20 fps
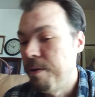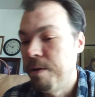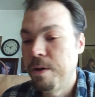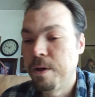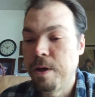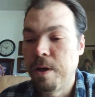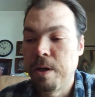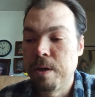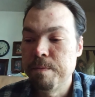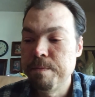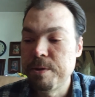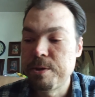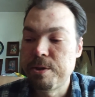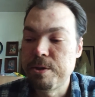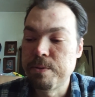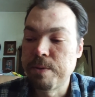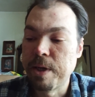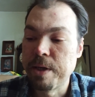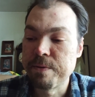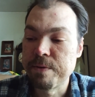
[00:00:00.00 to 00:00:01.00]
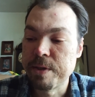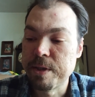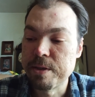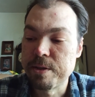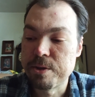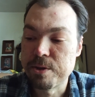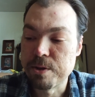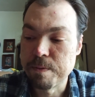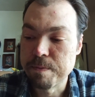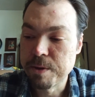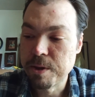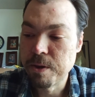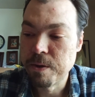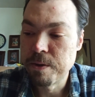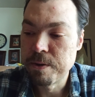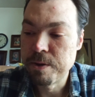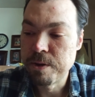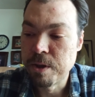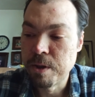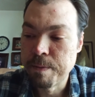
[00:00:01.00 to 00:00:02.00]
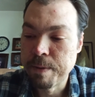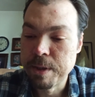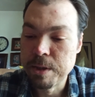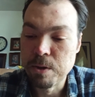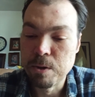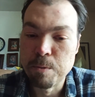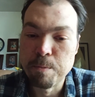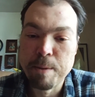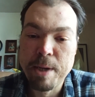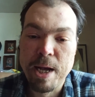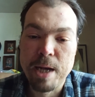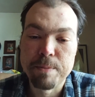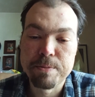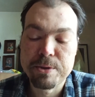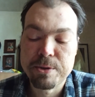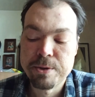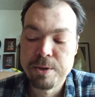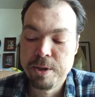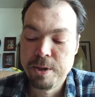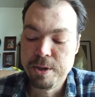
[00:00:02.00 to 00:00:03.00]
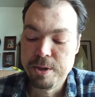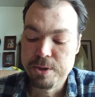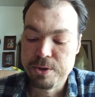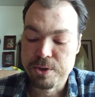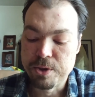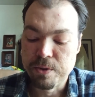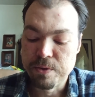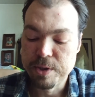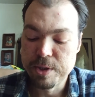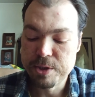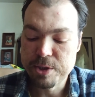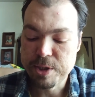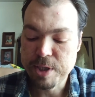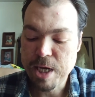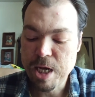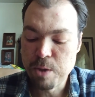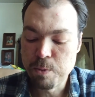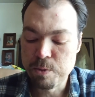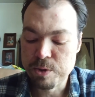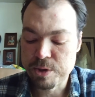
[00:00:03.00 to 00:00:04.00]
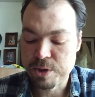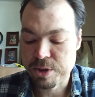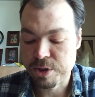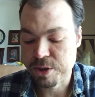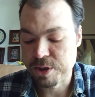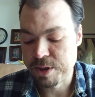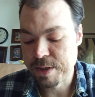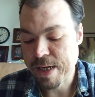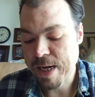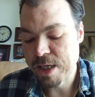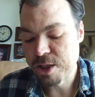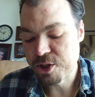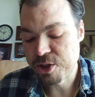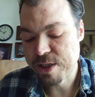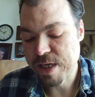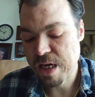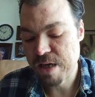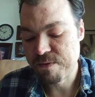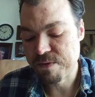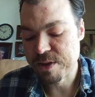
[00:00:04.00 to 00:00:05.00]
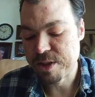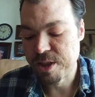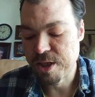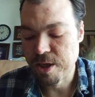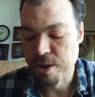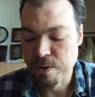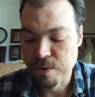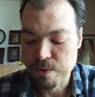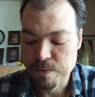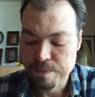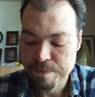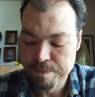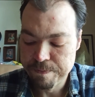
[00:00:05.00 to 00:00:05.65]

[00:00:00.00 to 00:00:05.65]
let me see what I can get some going here on my little maps. So this guy was snatched out of a tunnel.